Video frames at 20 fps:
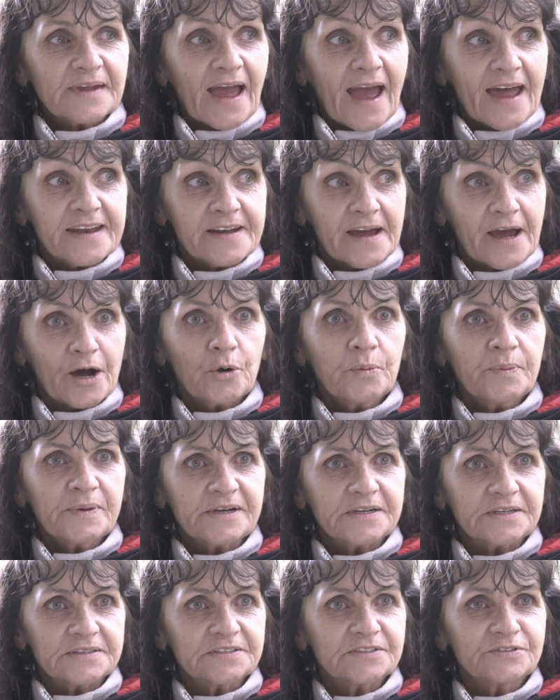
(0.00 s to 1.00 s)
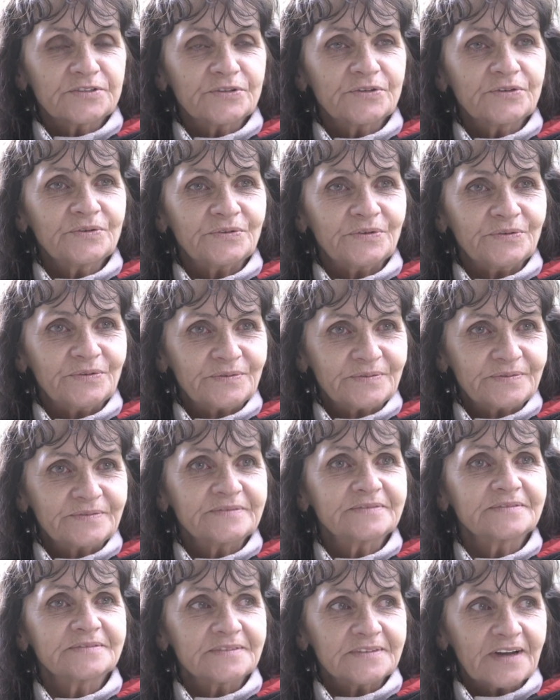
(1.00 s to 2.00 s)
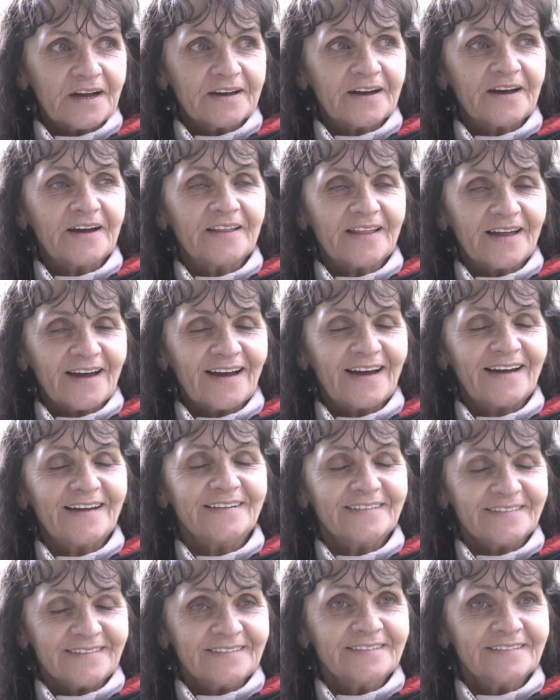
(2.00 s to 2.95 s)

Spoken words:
And helping us too. I know that.